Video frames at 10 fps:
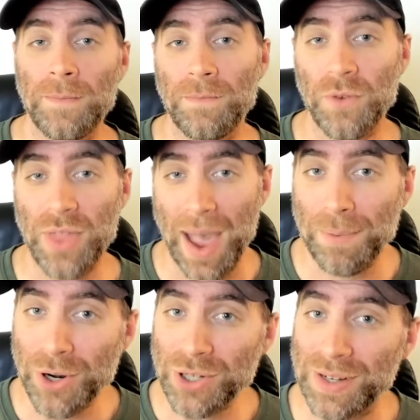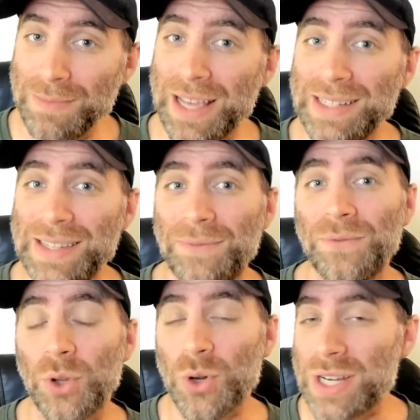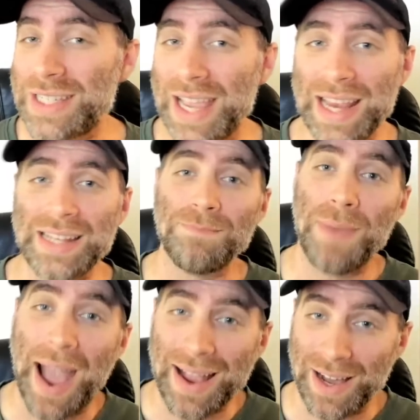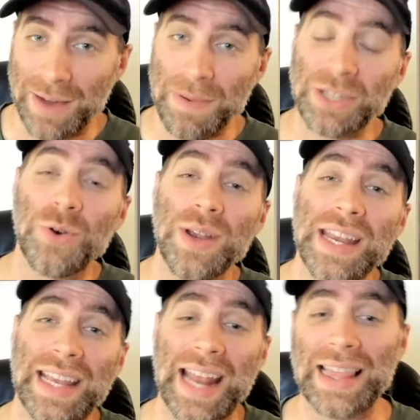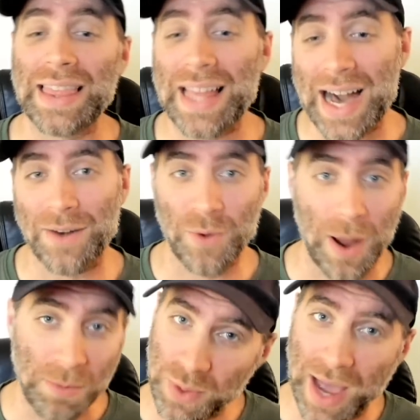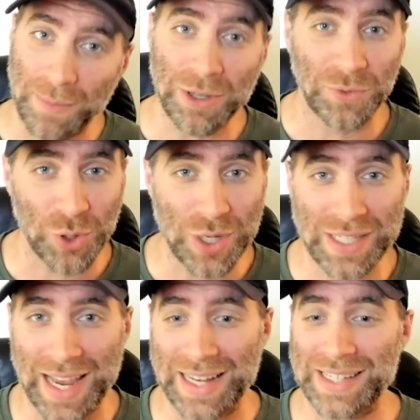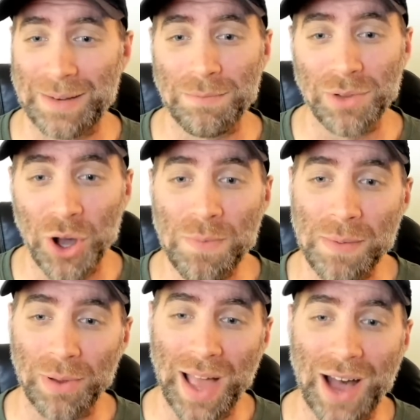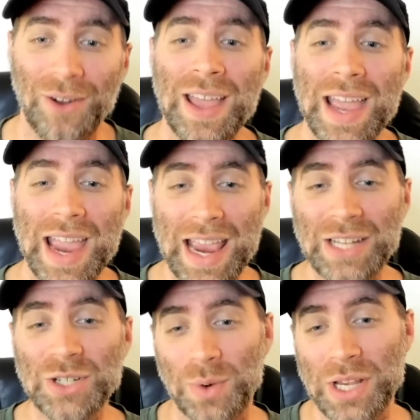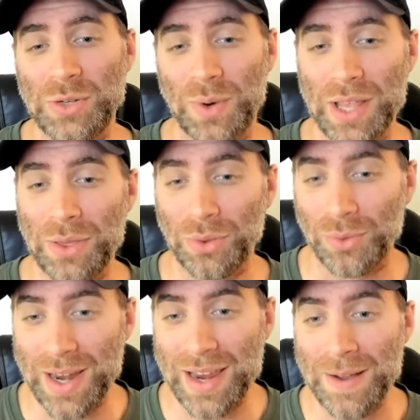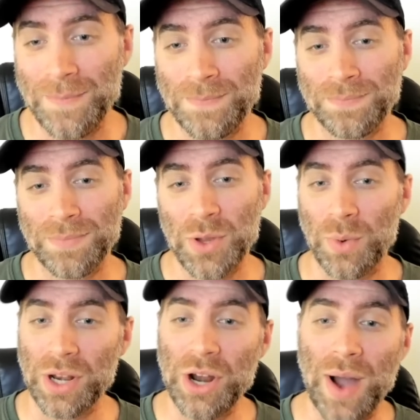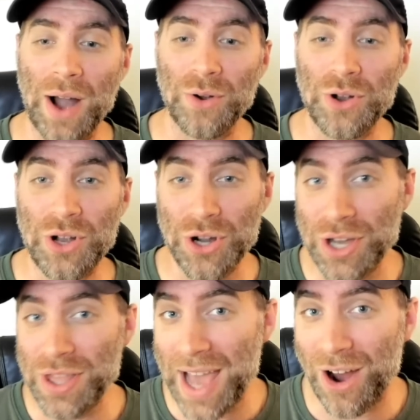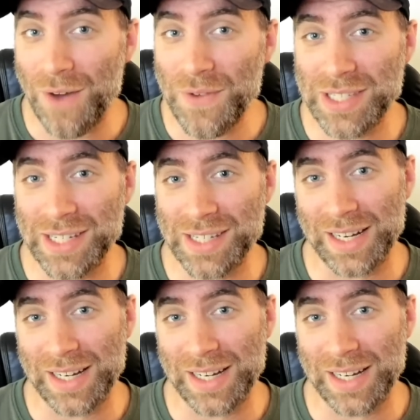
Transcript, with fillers: for that person because the Florida State backup is going to get a lot of reps with how much Florida State is going to blow people out in twenty twenty-three. You want to know how good that offense is going to